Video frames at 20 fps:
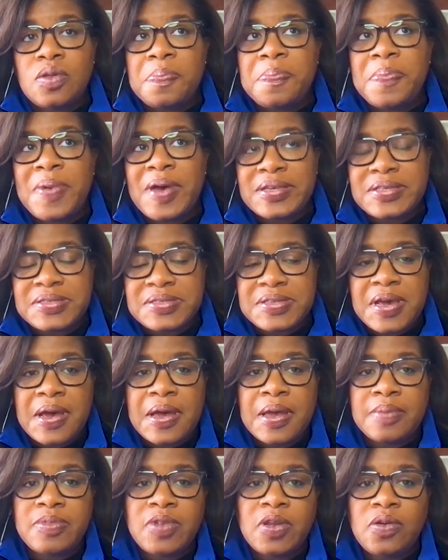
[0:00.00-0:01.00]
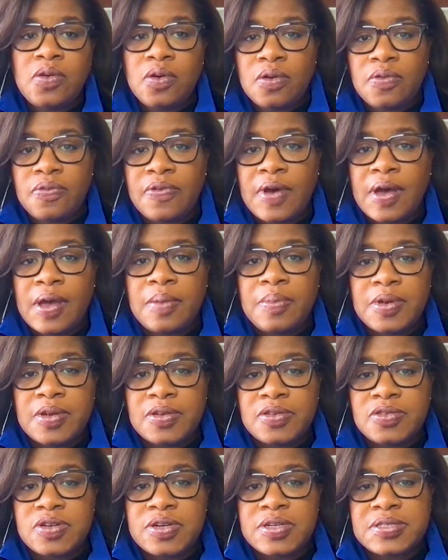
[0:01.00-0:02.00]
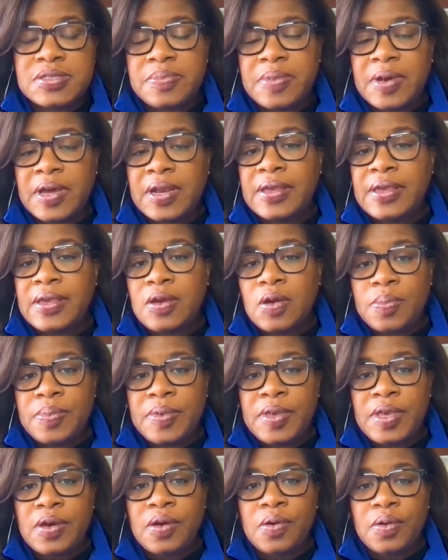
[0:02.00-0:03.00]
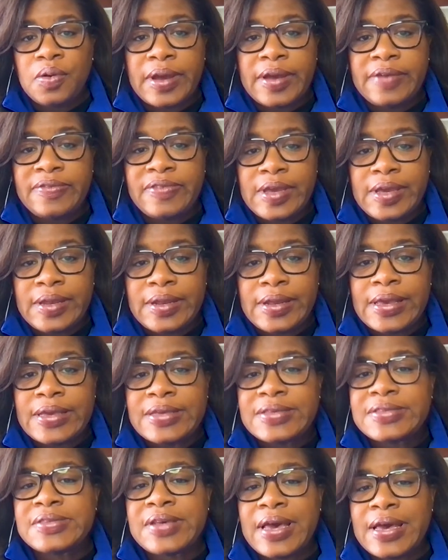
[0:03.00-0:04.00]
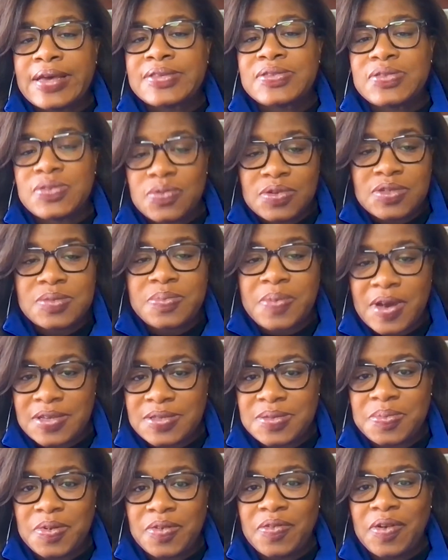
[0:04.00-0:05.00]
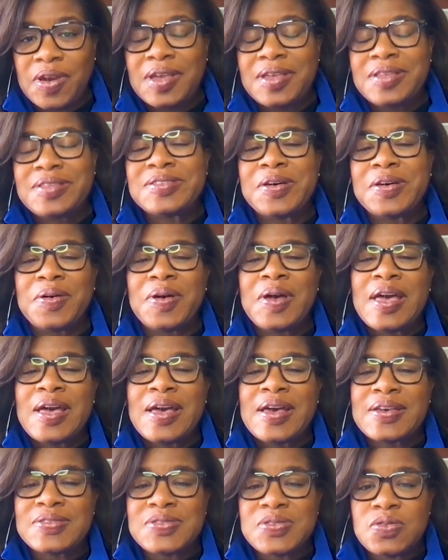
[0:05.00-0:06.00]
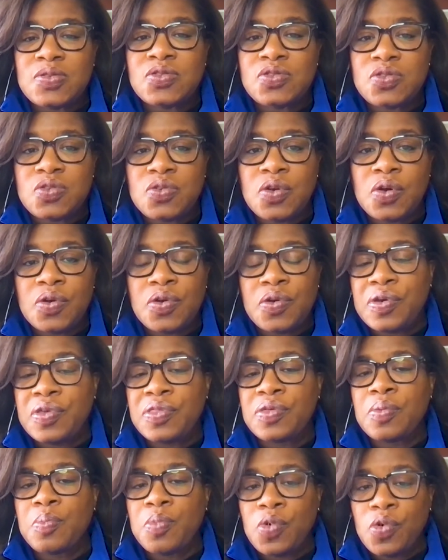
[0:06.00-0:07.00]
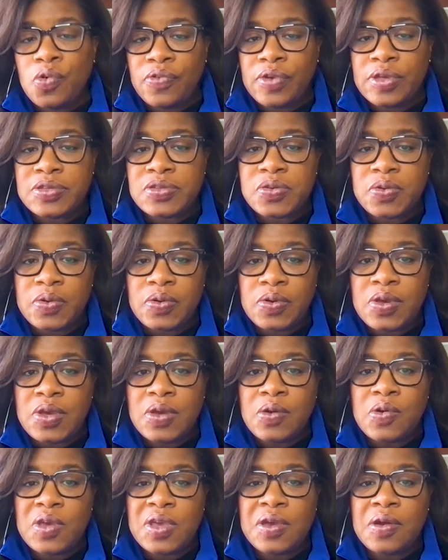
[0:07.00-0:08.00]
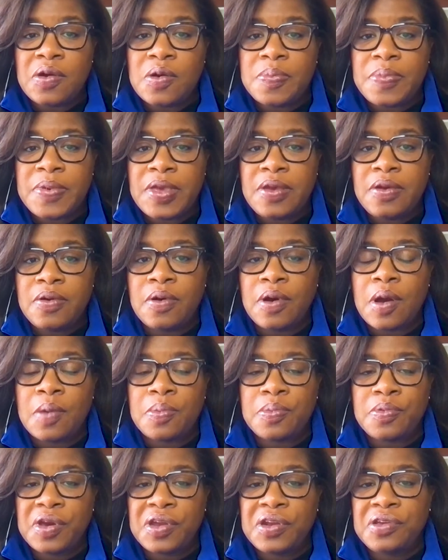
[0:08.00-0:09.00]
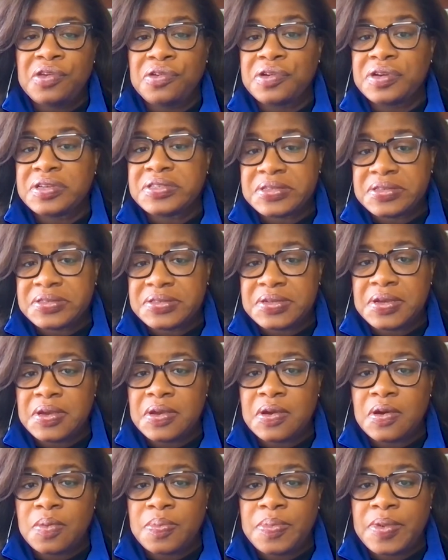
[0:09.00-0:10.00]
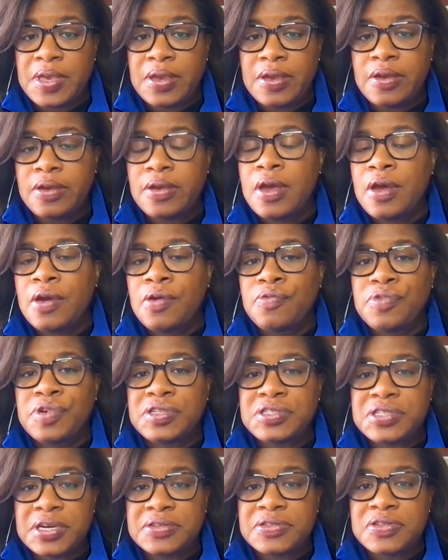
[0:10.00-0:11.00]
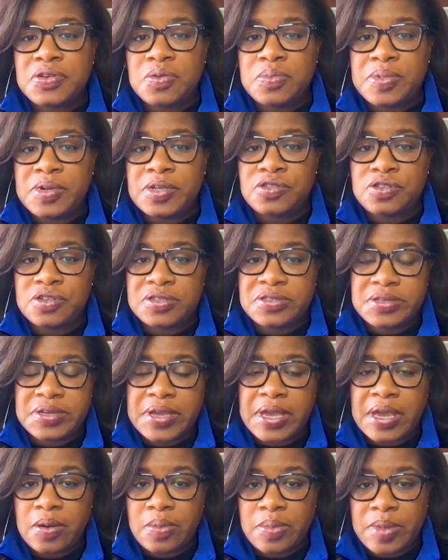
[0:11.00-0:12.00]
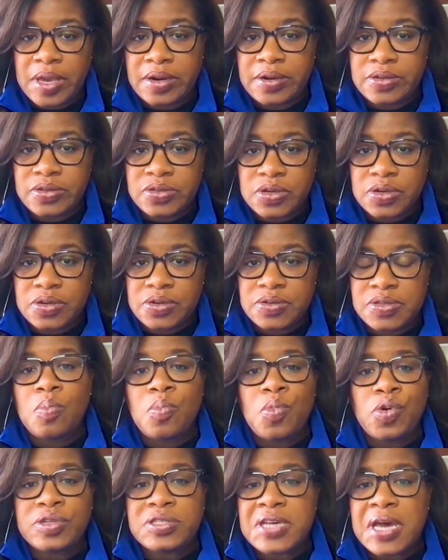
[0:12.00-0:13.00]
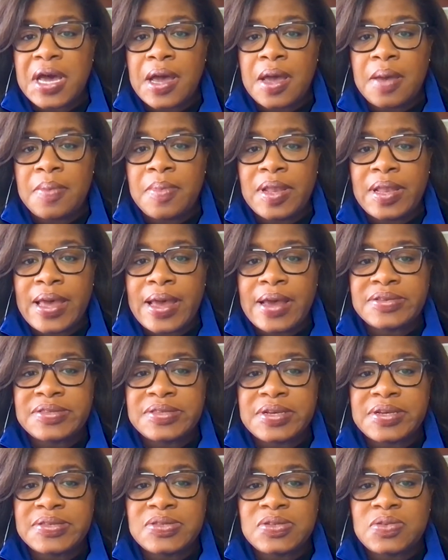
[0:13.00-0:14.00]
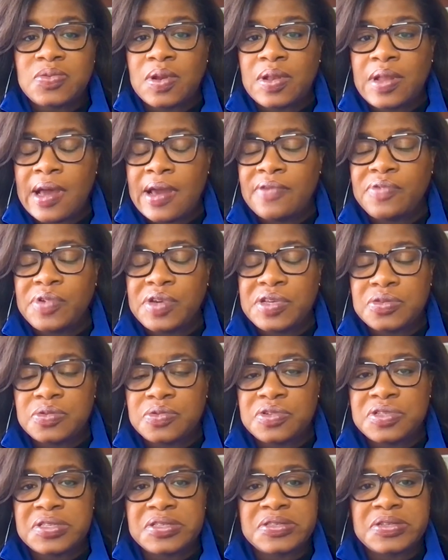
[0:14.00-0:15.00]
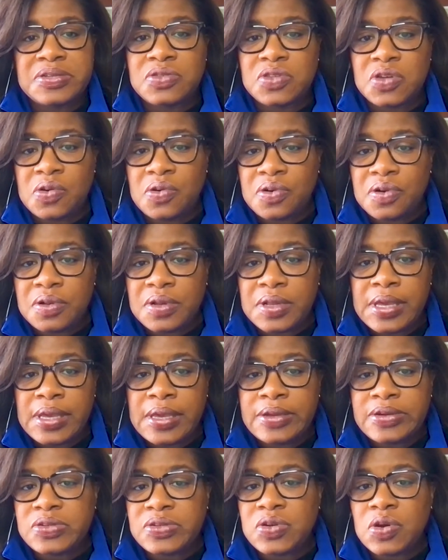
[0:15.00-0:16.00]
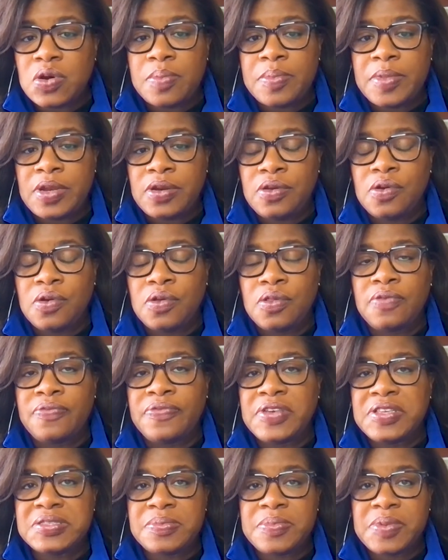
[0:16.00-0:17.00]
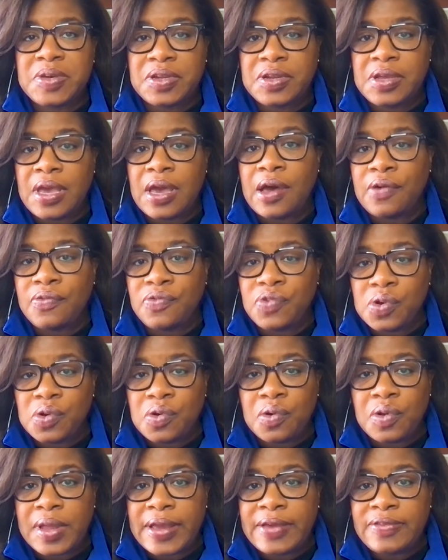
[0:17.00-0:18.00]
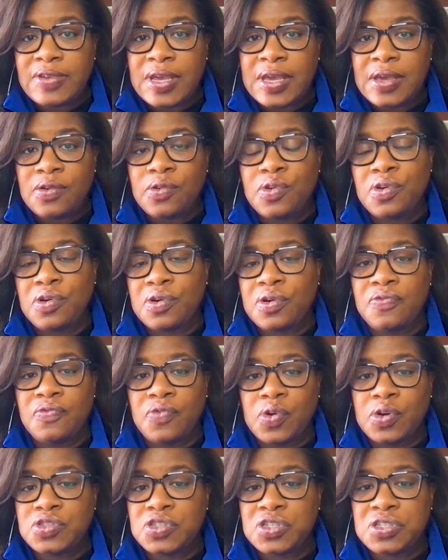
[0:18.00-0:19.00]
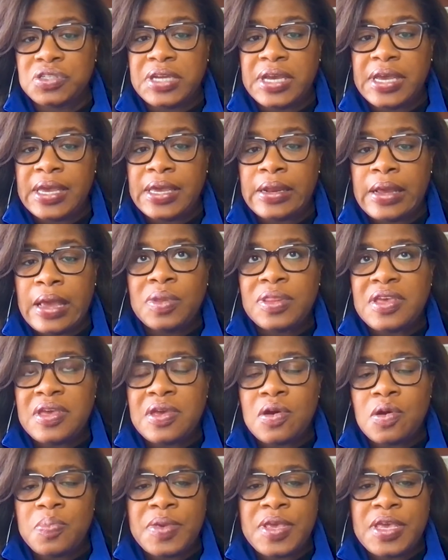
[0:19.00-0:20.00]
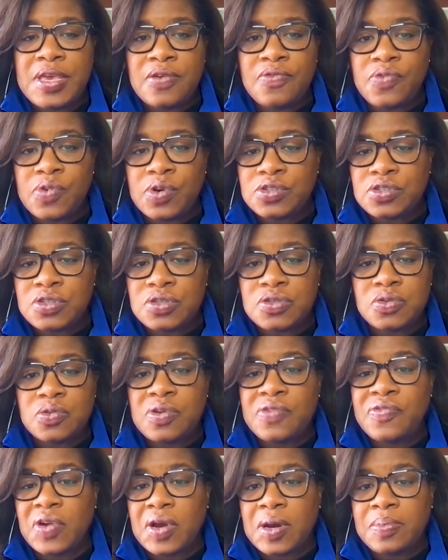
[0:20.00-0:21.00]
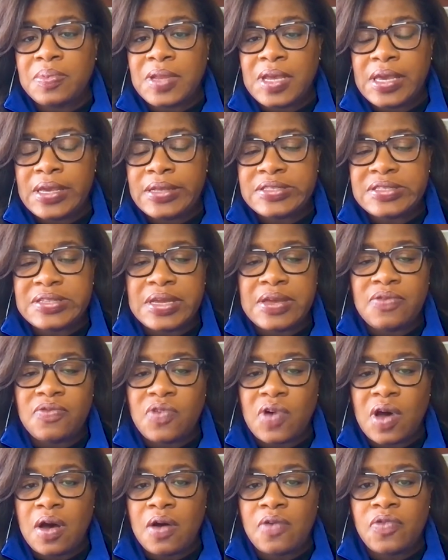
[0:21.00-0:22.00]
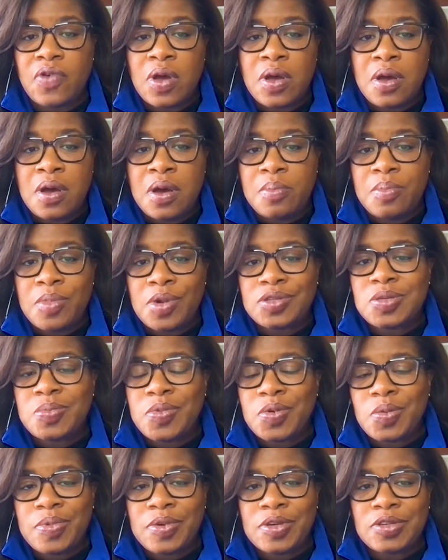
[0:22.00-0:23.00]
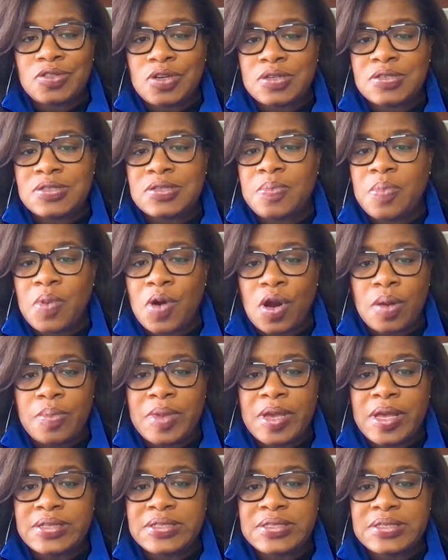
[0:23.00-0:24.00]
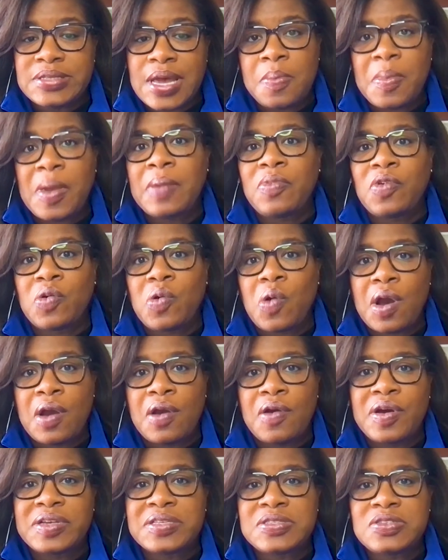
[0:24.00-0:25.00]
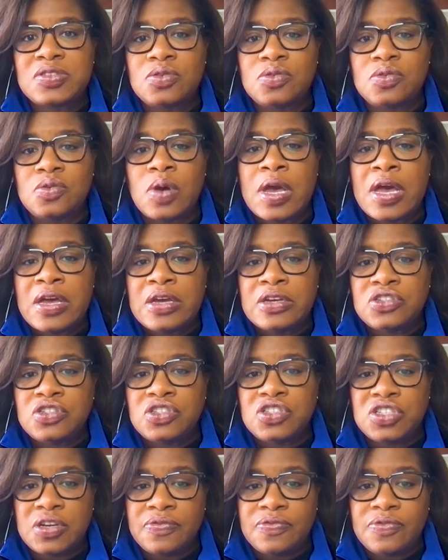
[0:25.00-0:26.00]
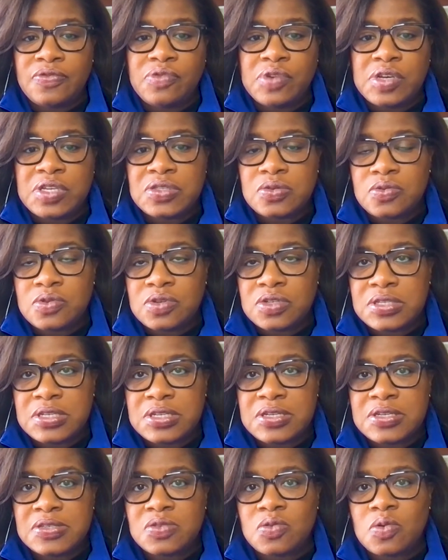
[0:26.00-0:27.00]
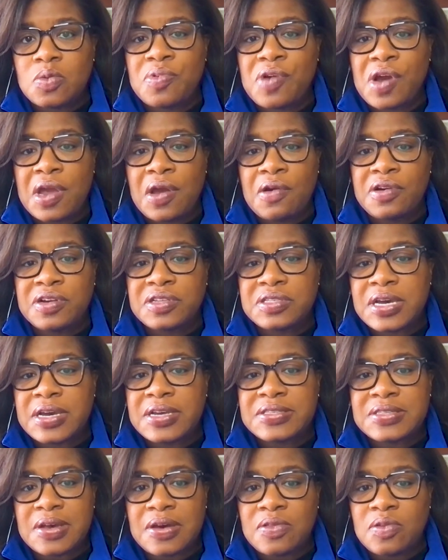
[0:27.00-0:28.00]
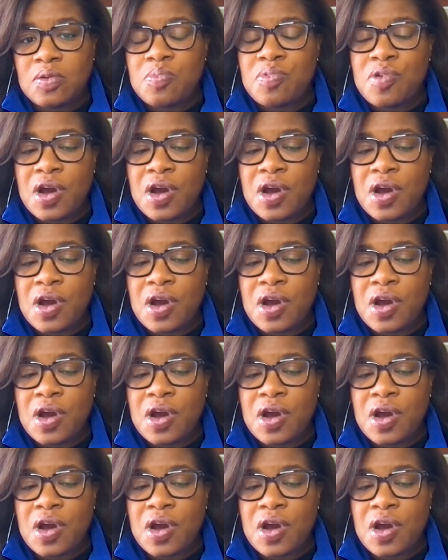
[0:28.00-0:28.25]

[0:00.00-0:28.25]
the best time to notify Billtrust about an ERP live date is as soon as possible, right? So as soon as you know you're either moving to a new ERP or upgrading your existing ERP, reach out to your Billtrust account manager. The more time allows us to align resources internally and determine, you know, the feasibility of your go live date or your conversion date. With ERP conversions or even updates, they involve multiple Billtrust departments. It might require us to shift resources or prioritize other